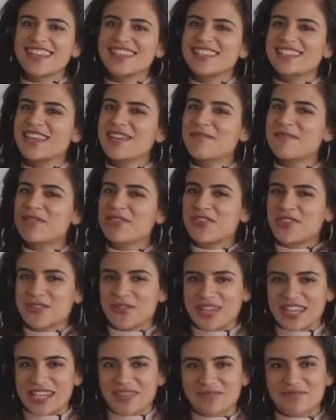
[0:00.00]
Tip
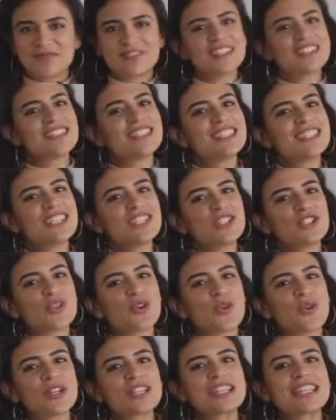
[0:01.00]
3. Teach
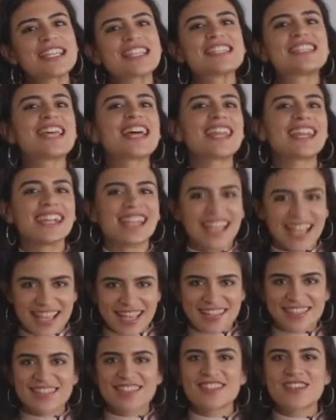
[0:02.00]
courses that
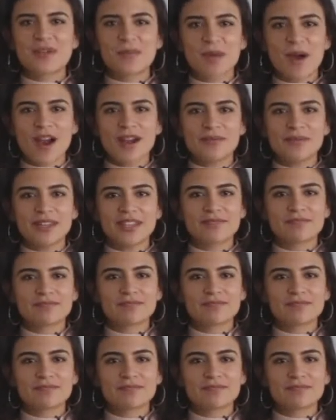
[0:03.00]
enhance the department.